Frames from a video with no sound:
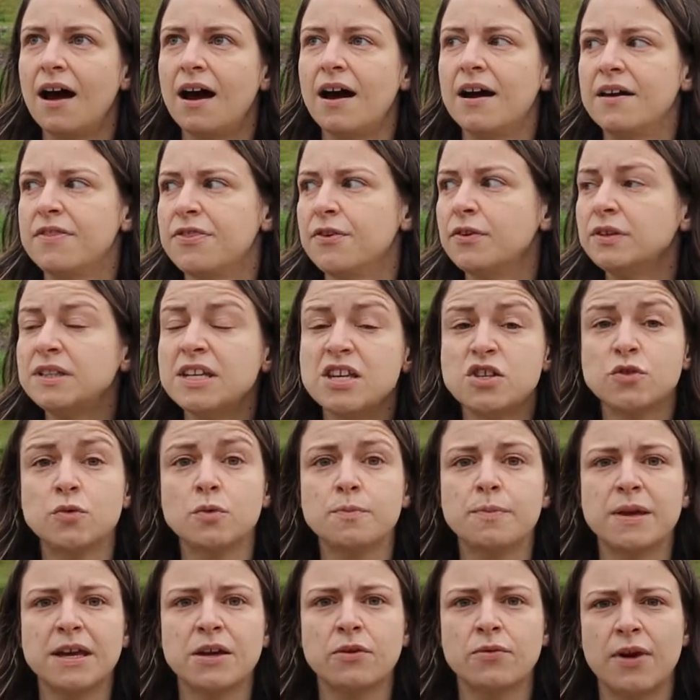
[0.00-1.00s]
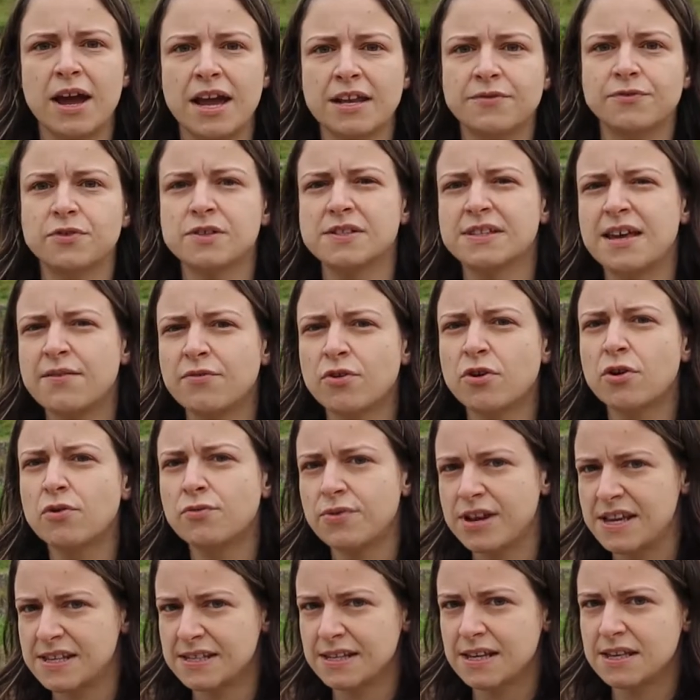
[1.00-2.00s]
I thought this would be great for several
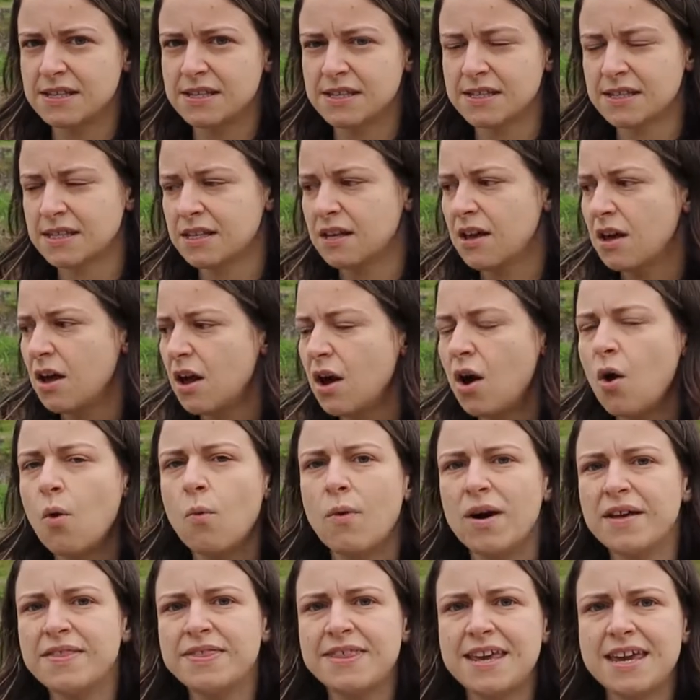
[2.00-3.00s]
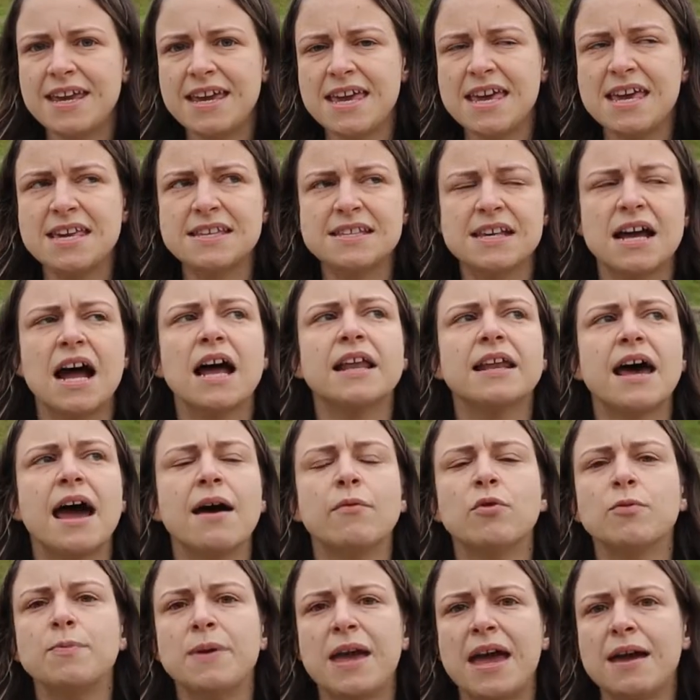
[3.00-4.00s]
reasons. One thing is that
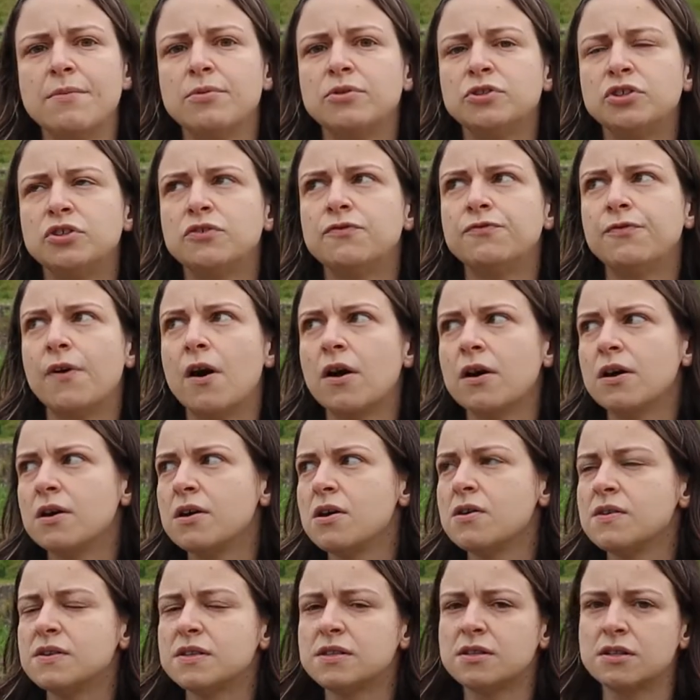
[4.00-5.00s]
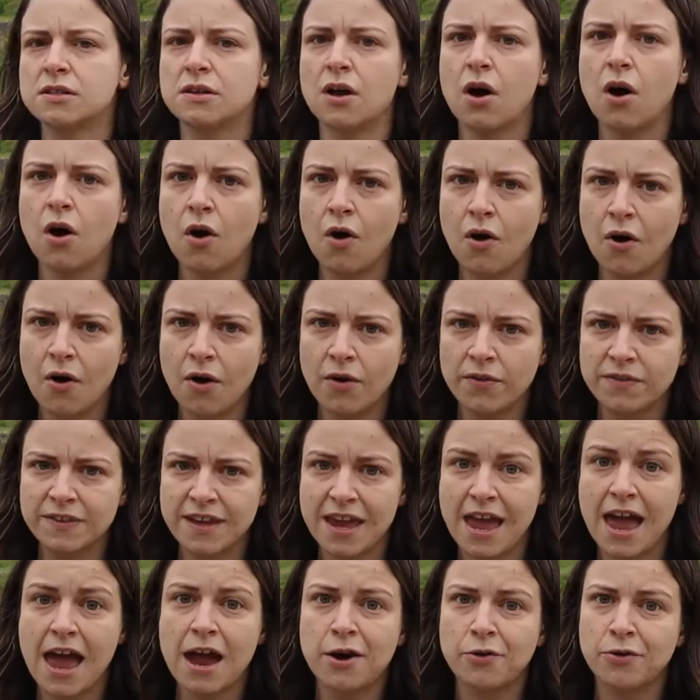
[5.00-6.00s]
I will be able to focus on
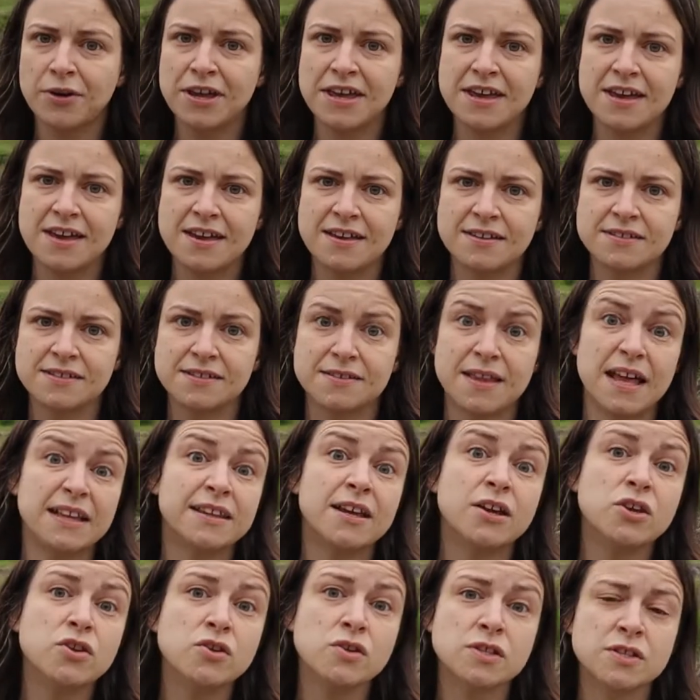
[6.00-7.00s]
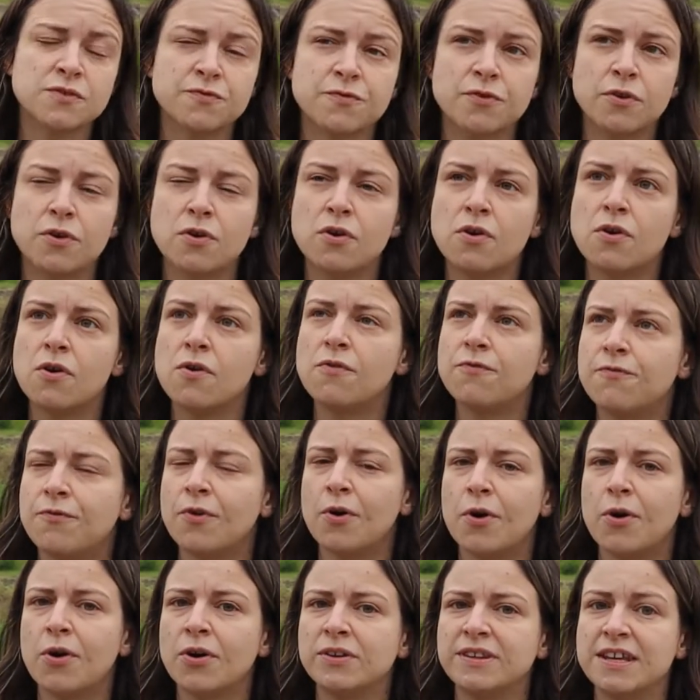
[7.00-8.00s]
the areas that are useful
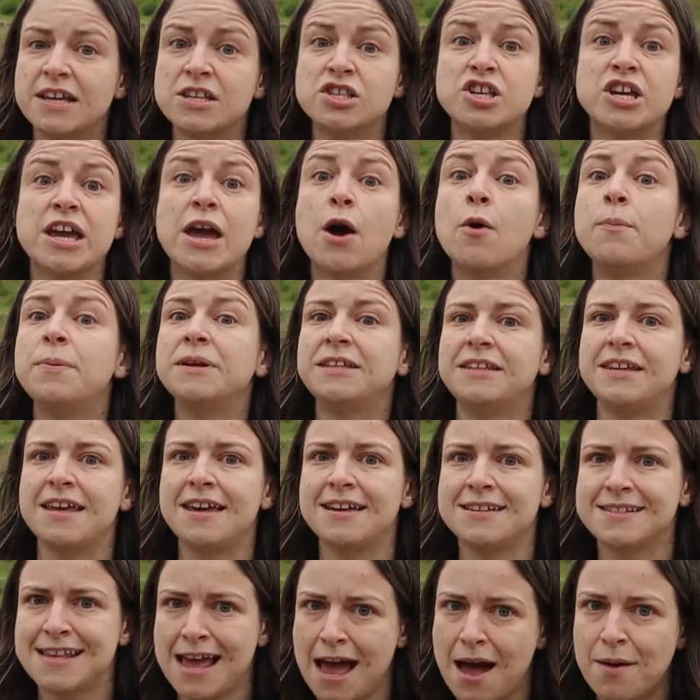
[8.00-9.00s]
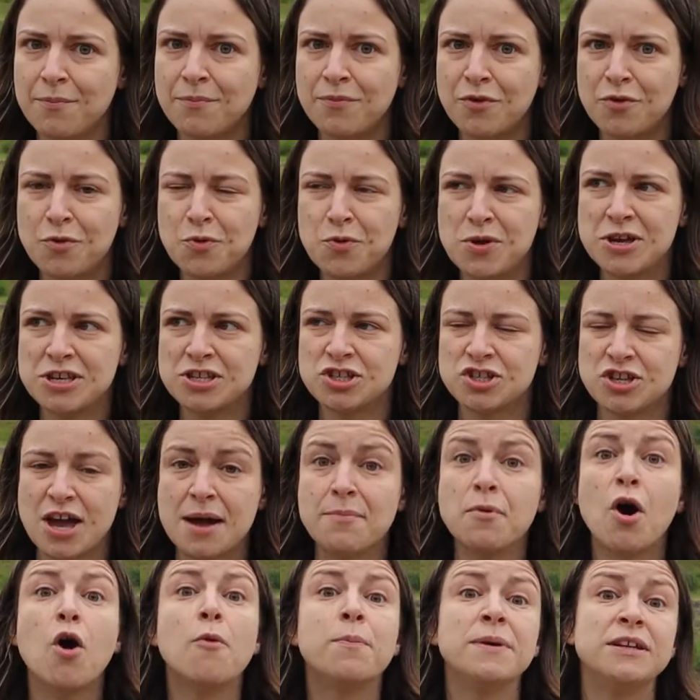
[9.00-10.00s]
for the JLPT exam, which
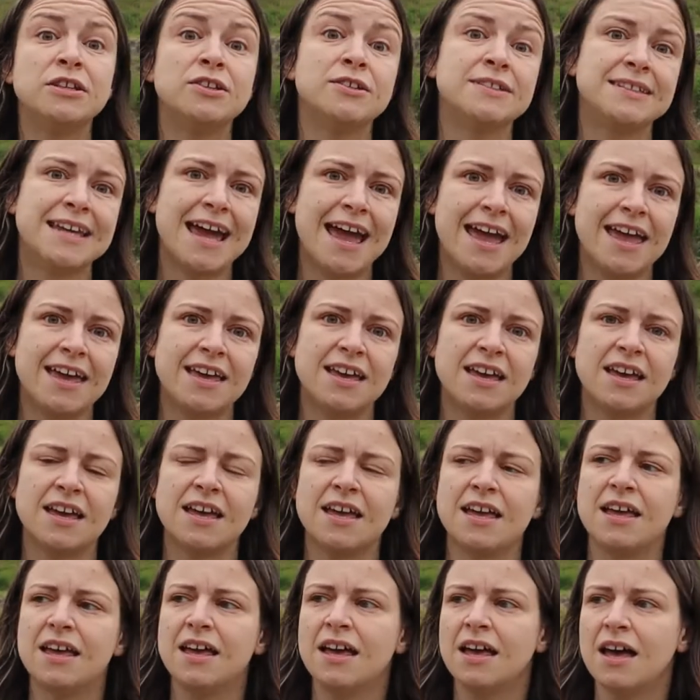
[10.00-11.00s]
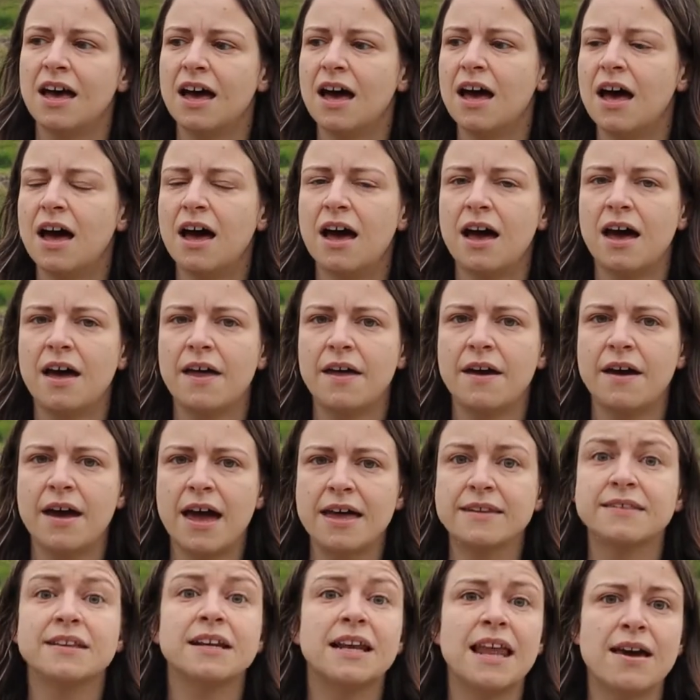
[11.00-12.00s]
I'm hoping to take
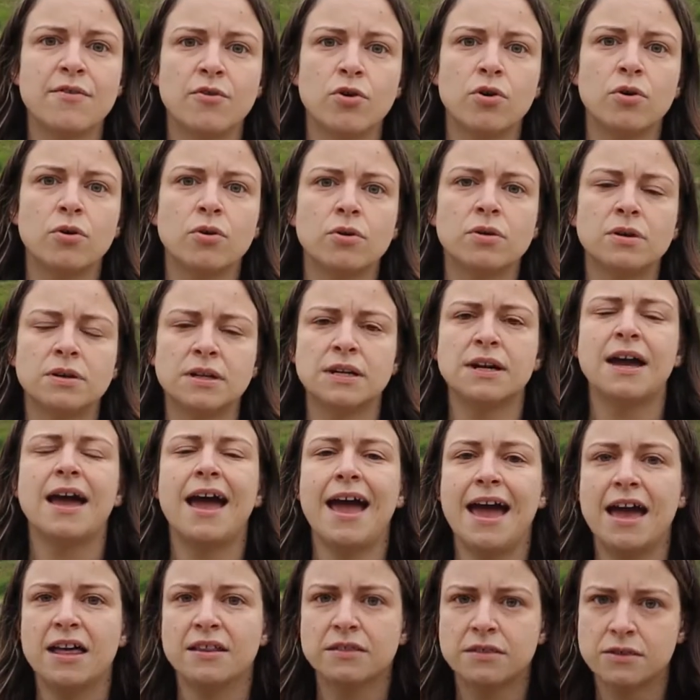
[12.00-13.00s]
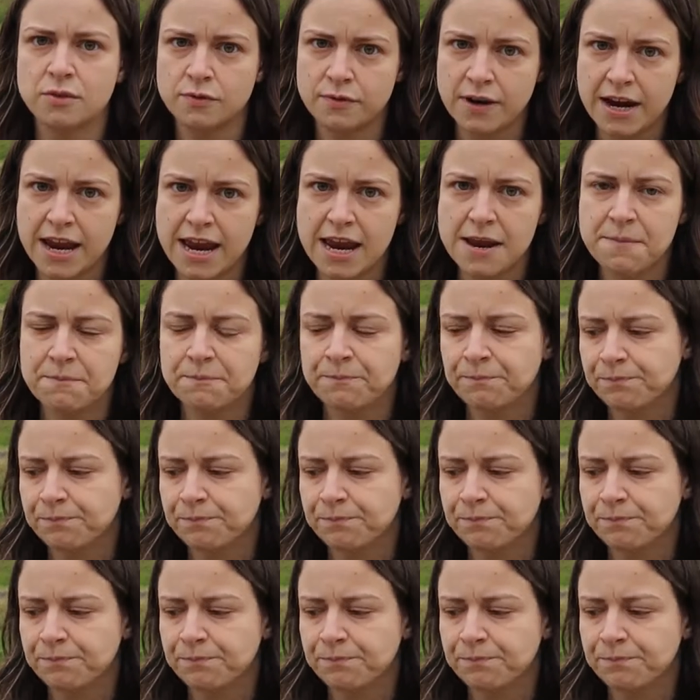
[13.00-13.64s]
at the level N3.